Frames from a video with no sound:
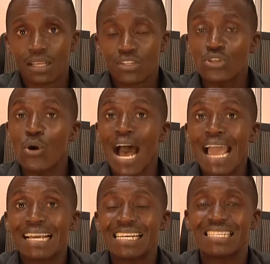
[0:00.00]
So
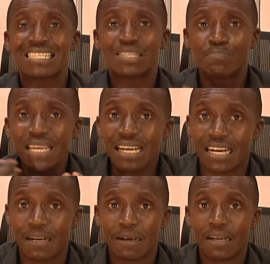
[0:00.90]
I can speak
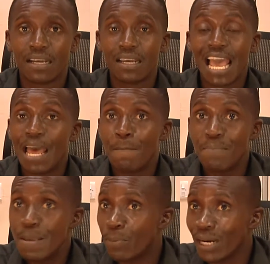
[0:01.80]
and
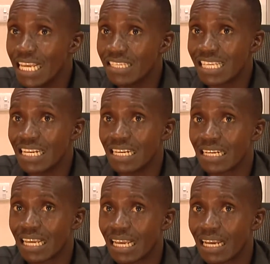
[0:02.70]
people
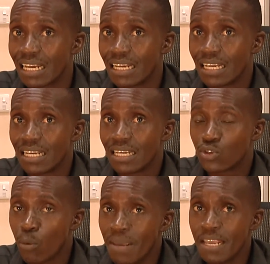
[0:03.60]
listen
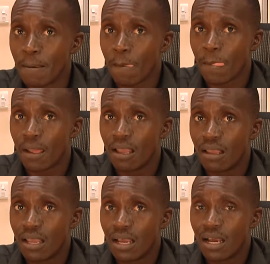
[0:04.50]
to me.
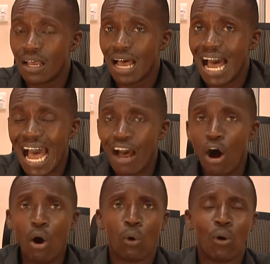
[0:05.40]

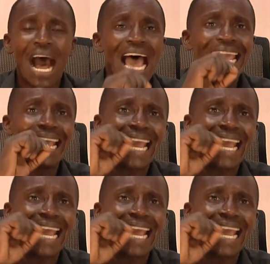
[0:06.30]
I